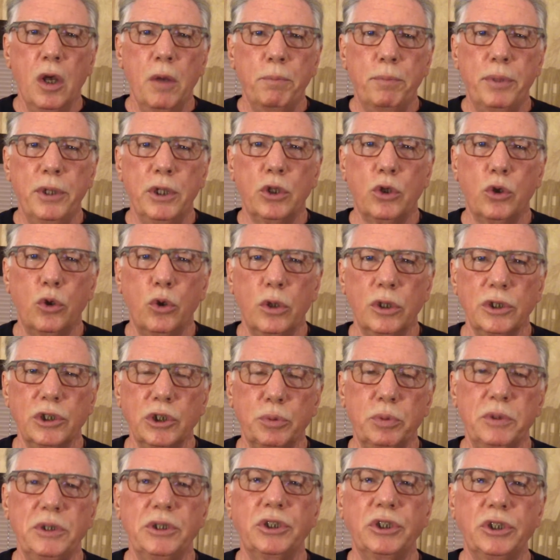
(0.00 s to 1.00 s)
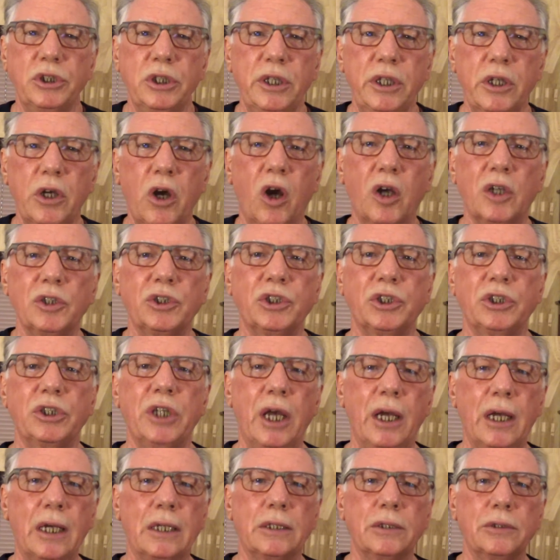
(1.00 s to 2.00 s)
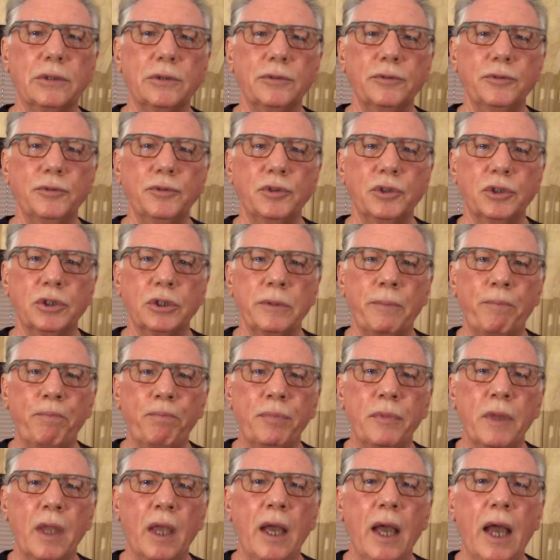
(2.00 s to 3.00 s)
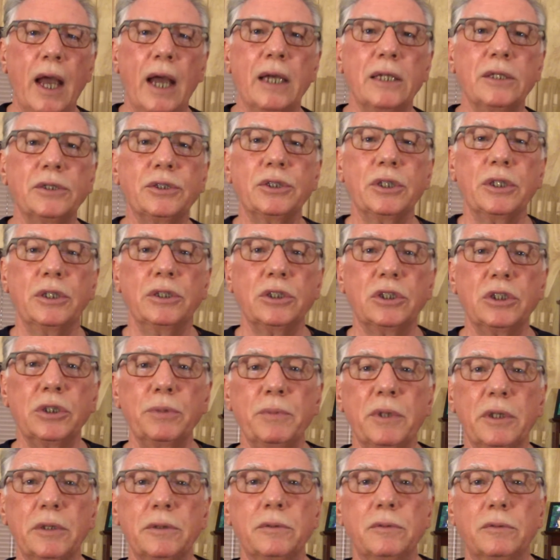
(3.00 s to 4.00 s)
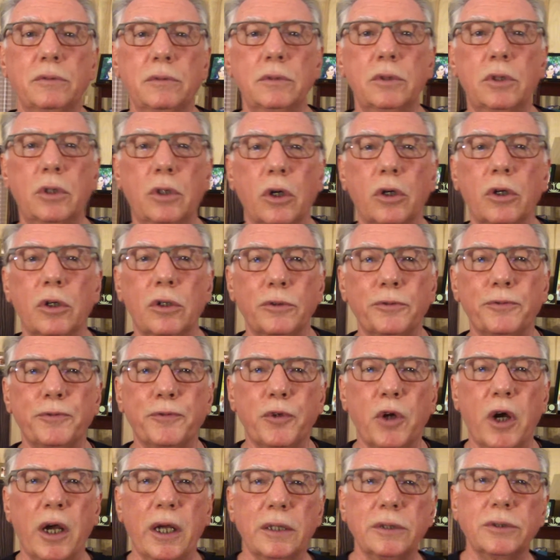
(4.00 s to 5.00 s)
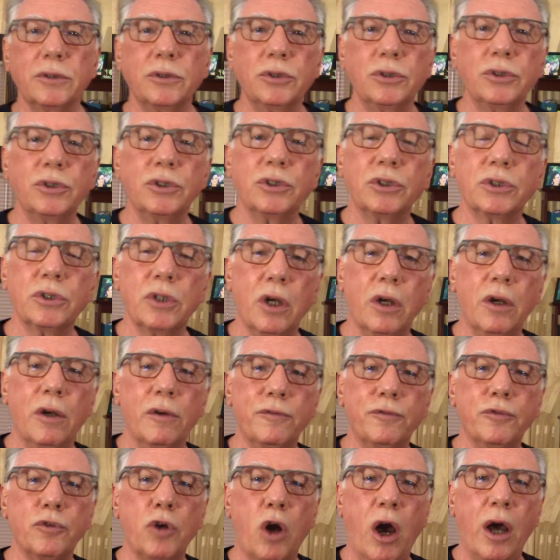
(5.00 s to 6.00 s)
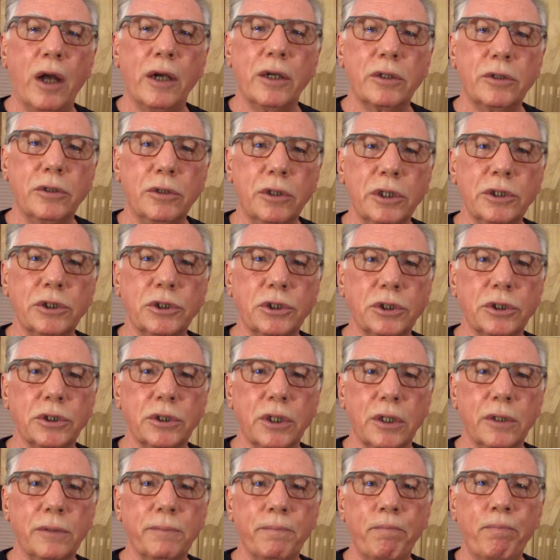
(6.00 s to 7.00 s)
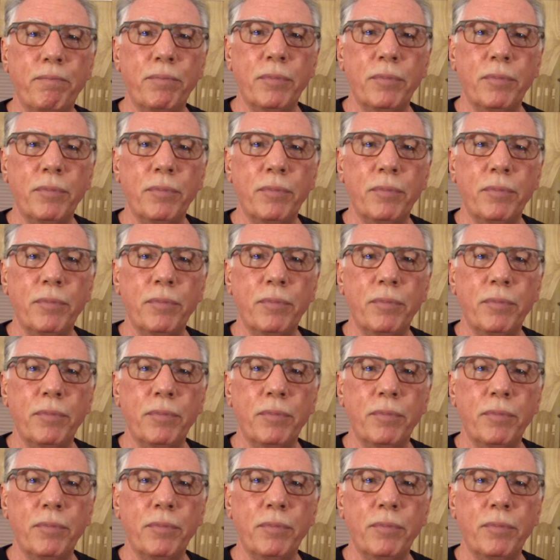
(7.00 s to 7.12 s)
because we see ourselves as intimate girlfriends of Radha-Krishna